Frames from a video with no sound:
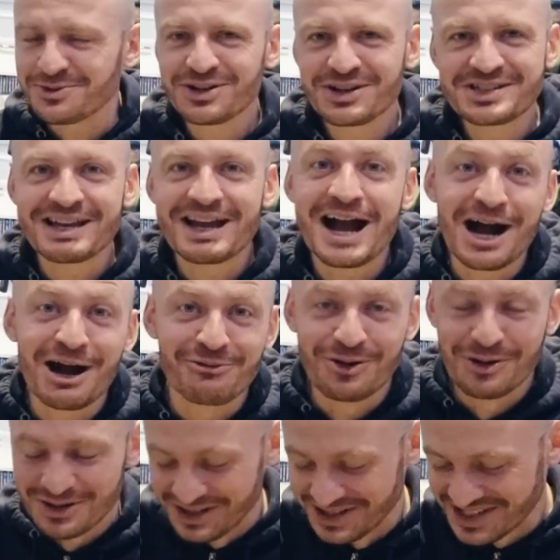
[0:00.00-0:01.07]
I was going to say how
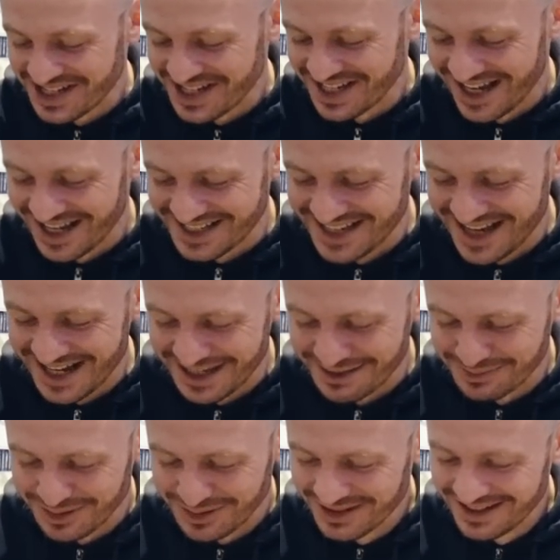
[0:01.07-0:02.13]
wrong can CEX get
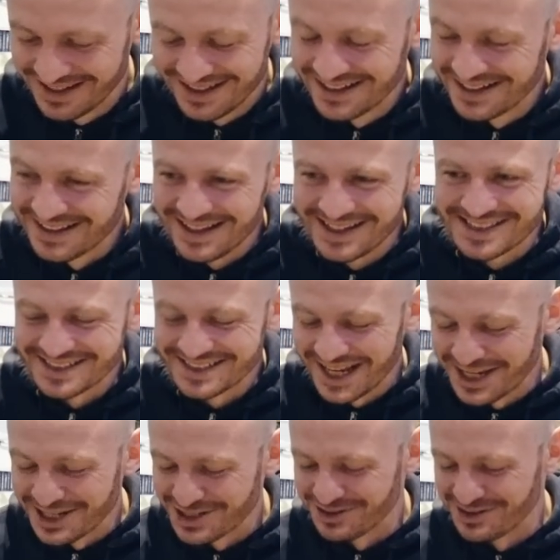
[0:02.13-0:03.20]
it, but that's a
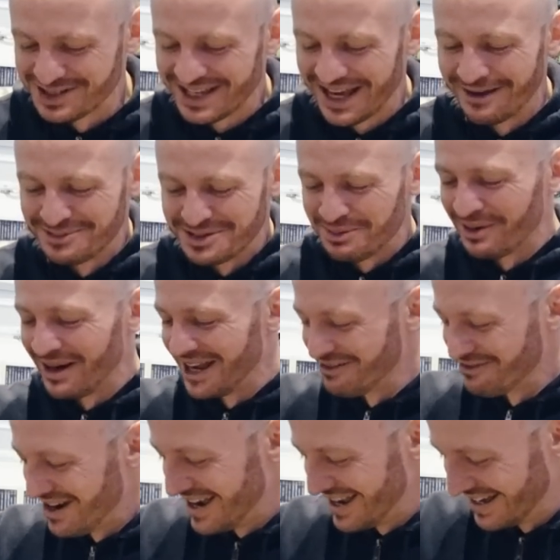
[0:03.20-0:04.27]
dangerous game to play,
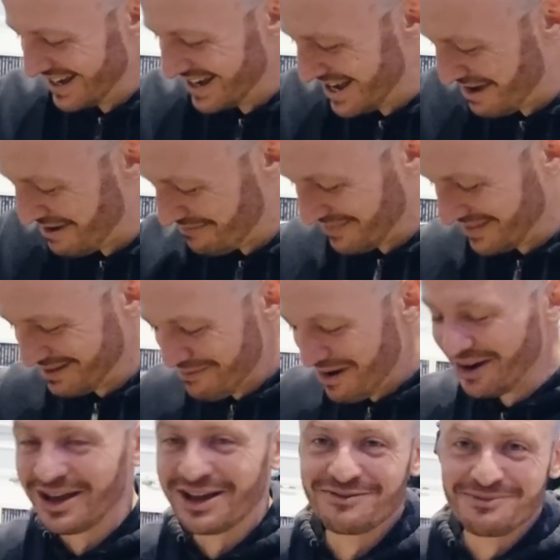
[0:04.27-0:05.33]
right? Um, it
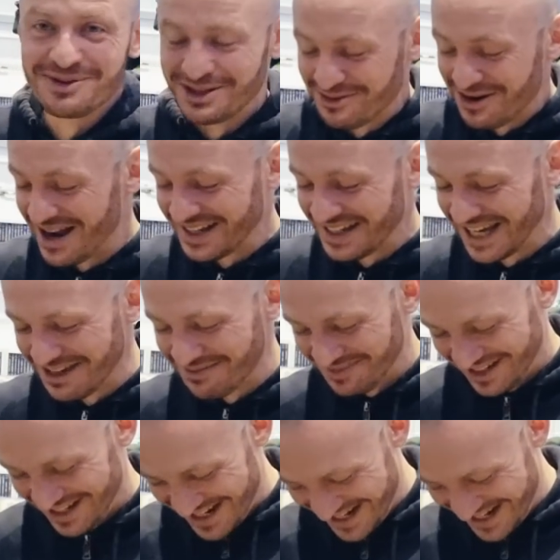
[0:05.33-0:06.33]
might not even be the right game.